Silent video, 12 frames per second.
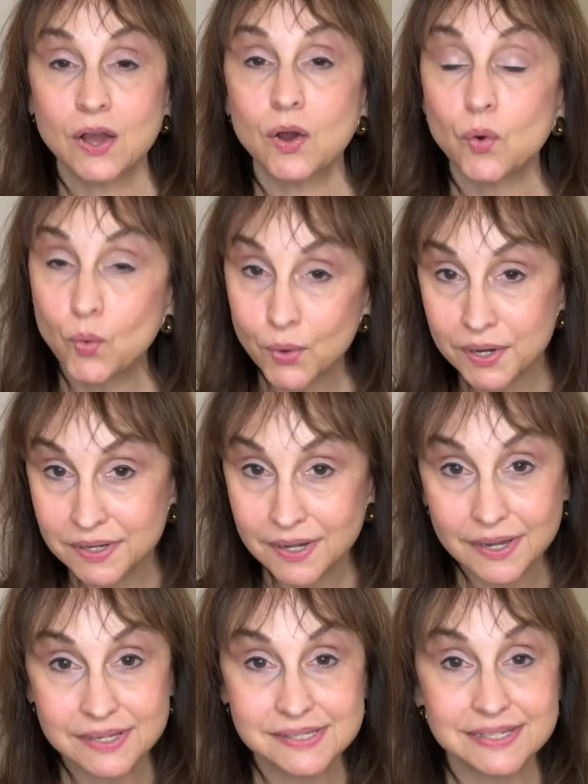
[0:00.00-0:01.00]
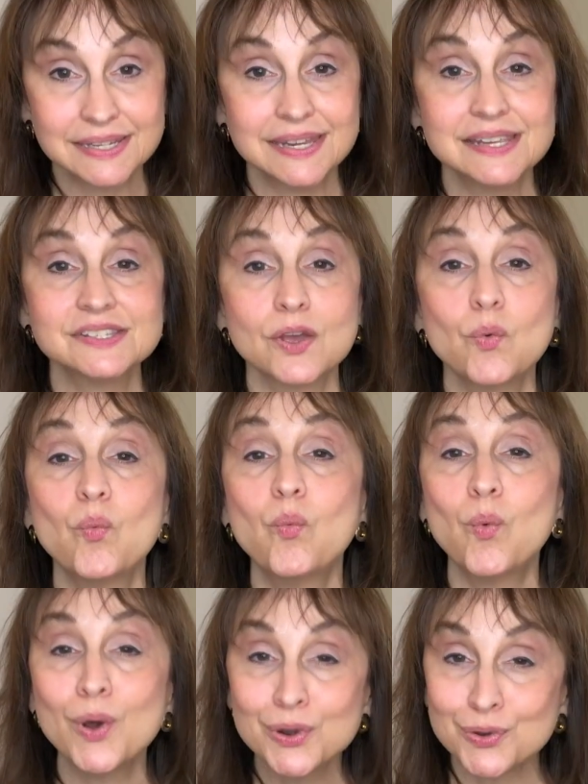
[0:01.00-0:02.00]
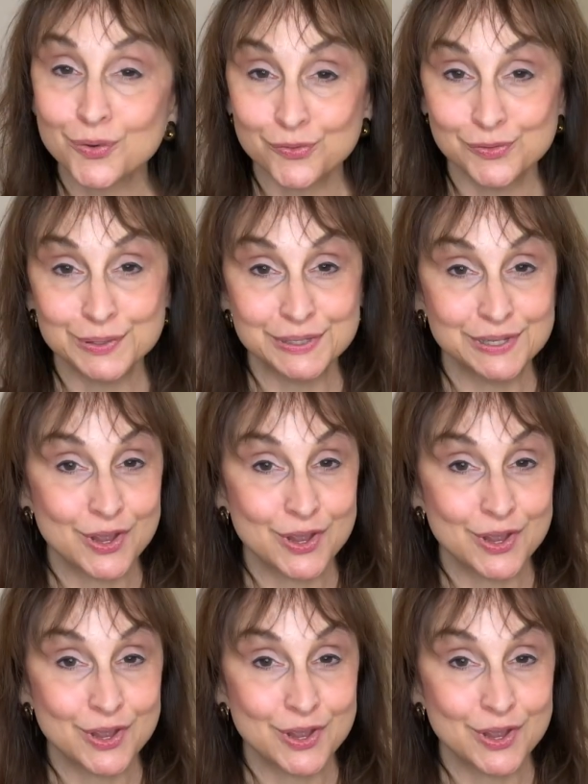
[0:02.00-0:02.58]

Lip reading: Organizing is a wonderfully